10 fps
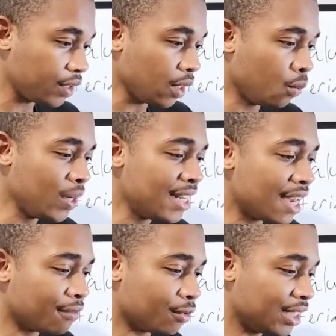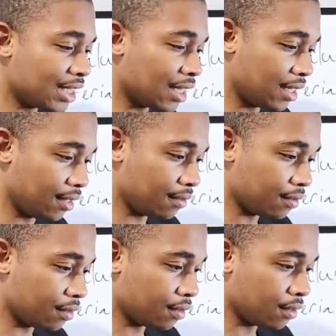We never resign.
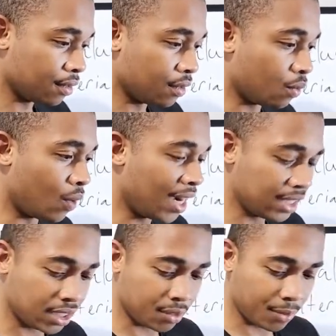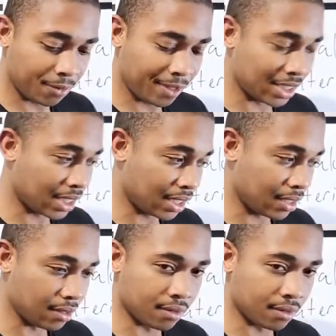Why should we resign?